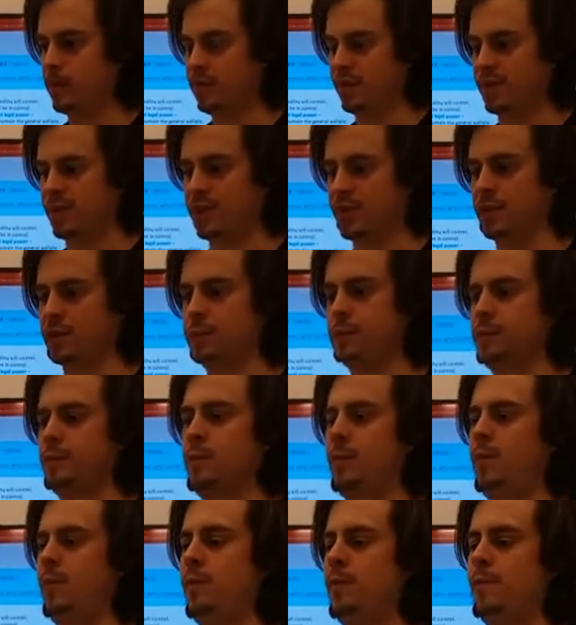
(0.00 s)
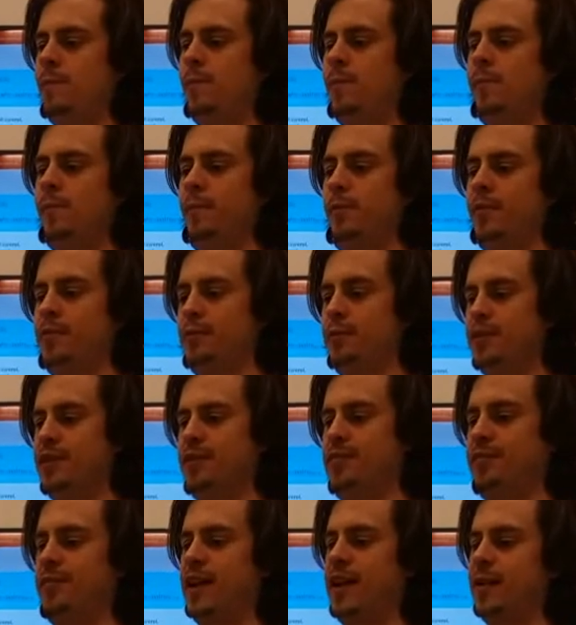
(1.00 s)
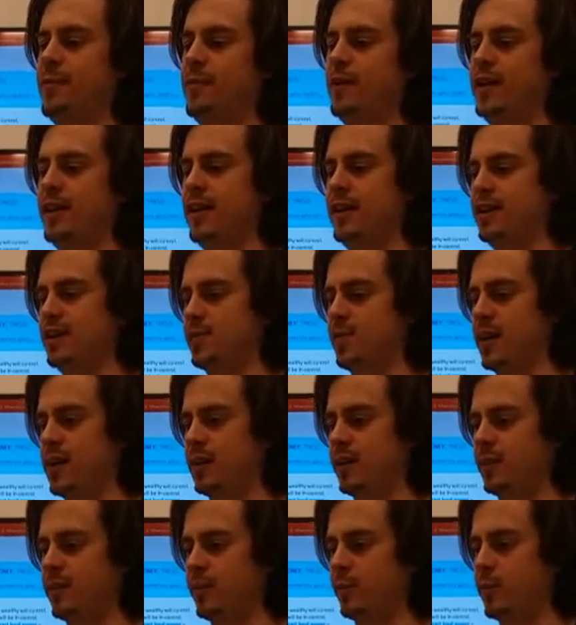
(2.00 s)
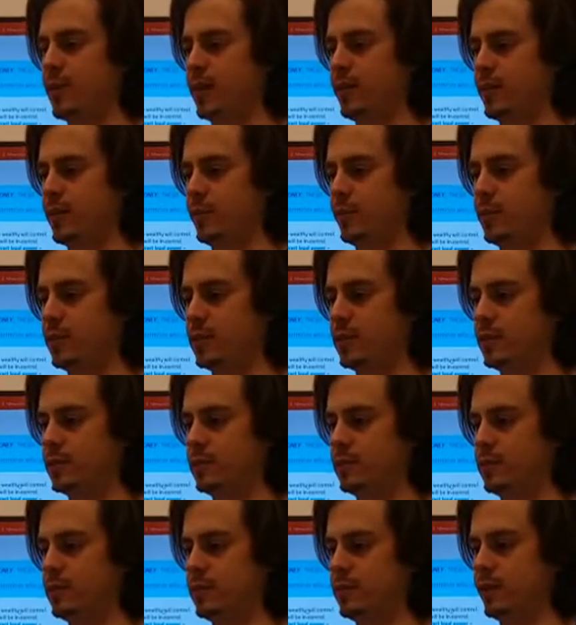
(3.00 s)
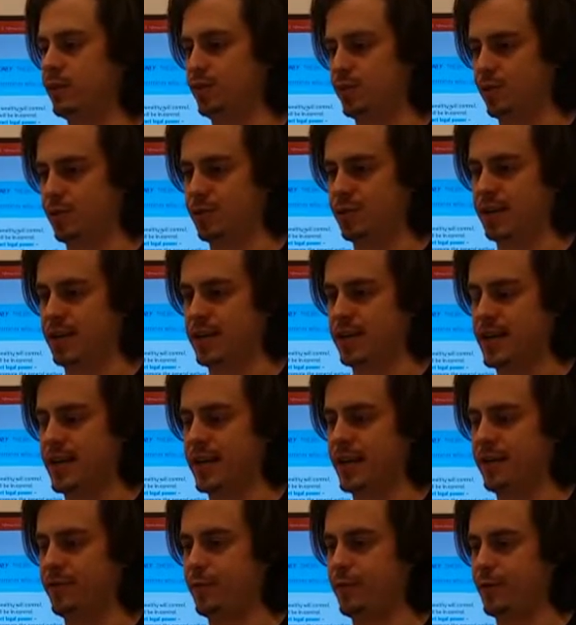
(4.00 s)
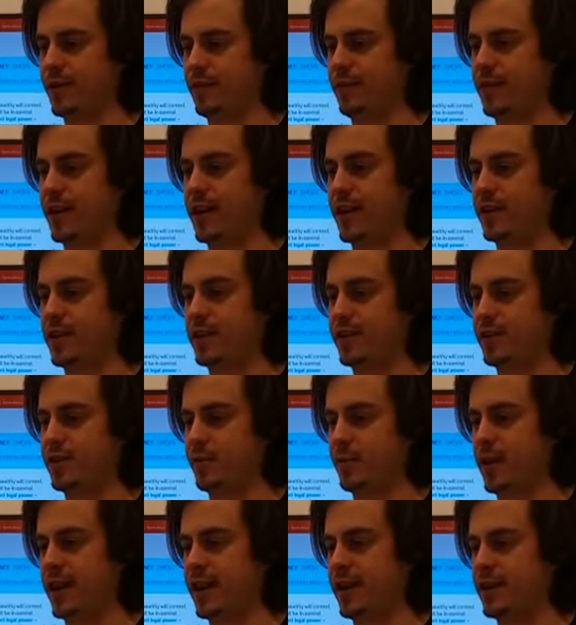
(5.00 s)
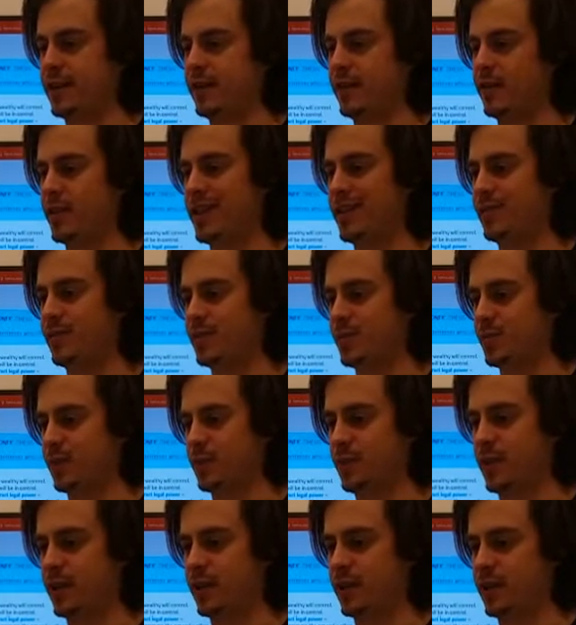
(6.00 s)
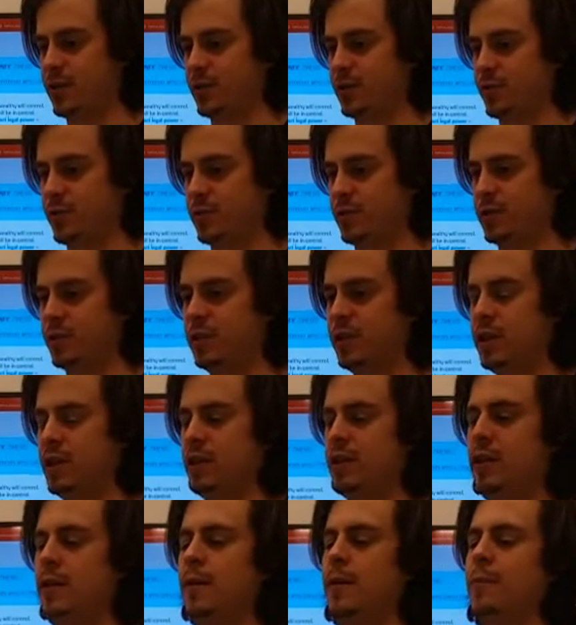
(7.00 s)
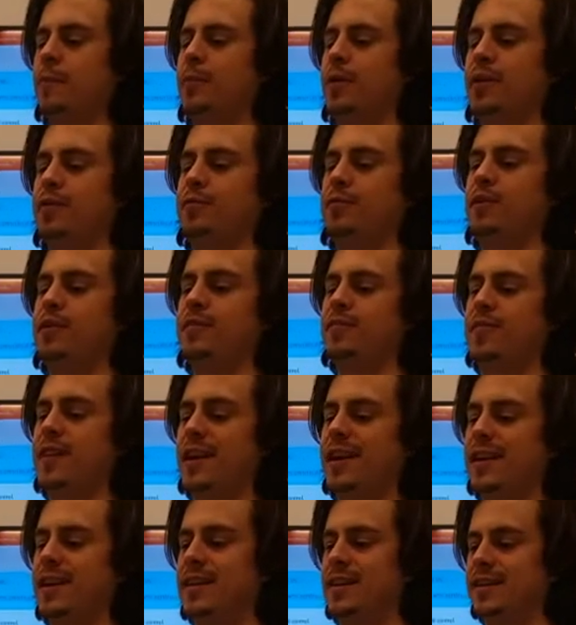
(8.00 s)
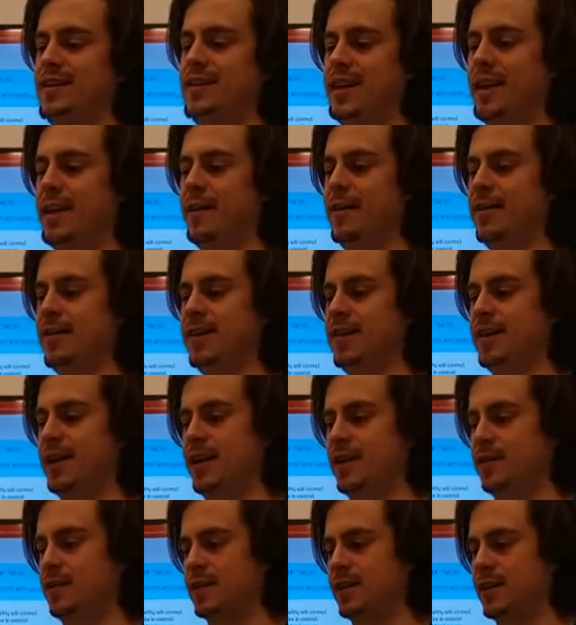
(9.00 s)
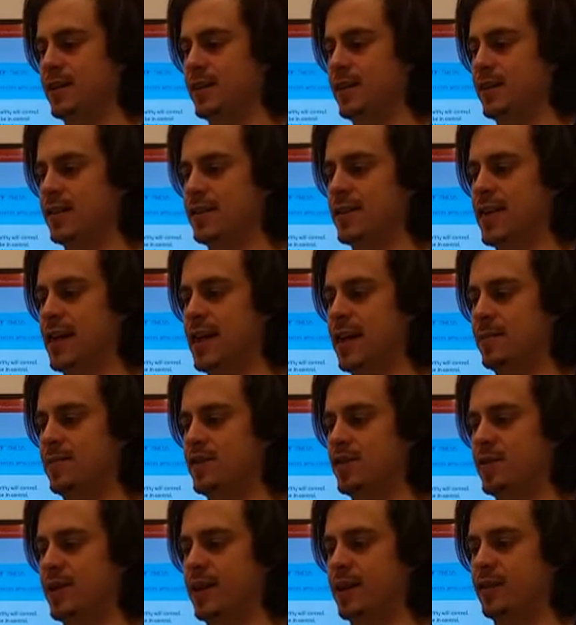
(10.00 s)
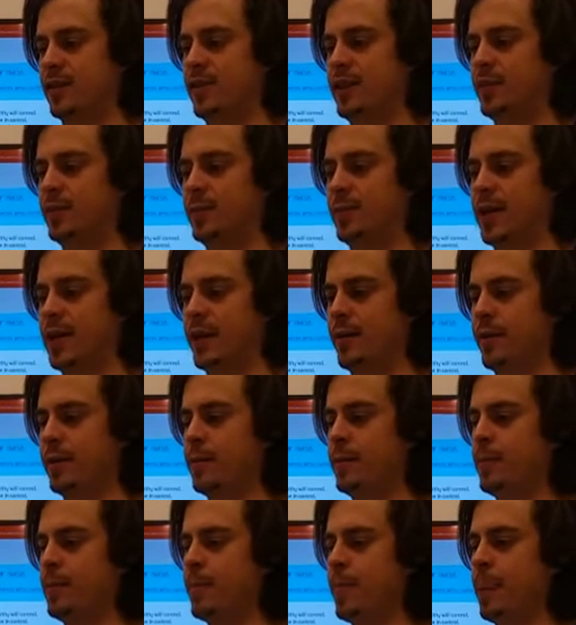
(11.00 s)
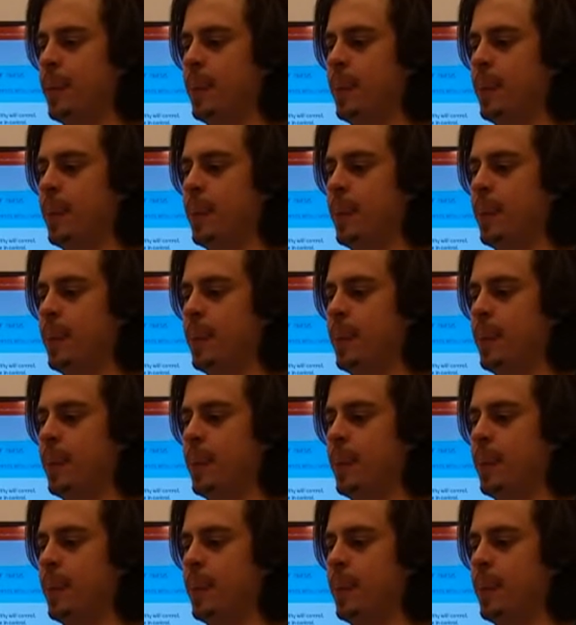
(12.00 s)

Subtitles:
So, if we define money as wealth, the wealthy will control society. If we define it as credit, the lenders will be in control. But if we define it as Aristotle did, as an abstract legal power,